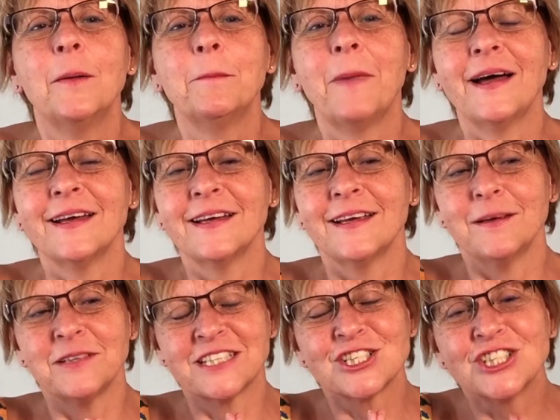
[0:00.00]
My
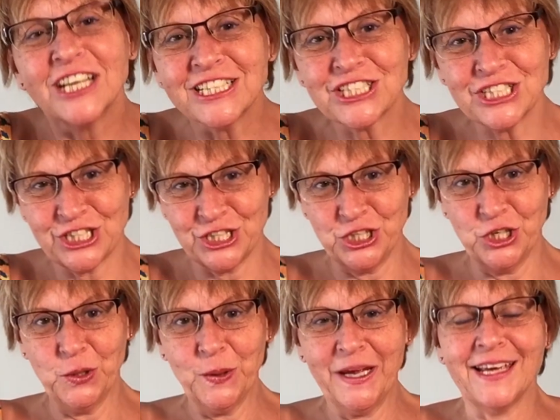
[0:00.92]
suggestion to
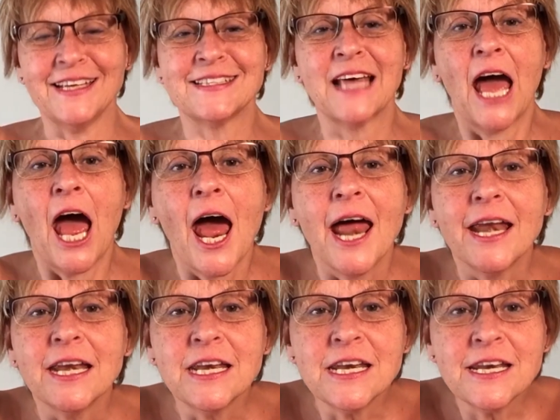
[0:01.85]
you is
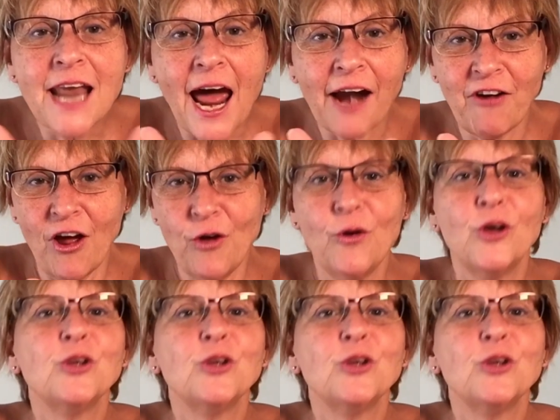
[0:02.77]
narrow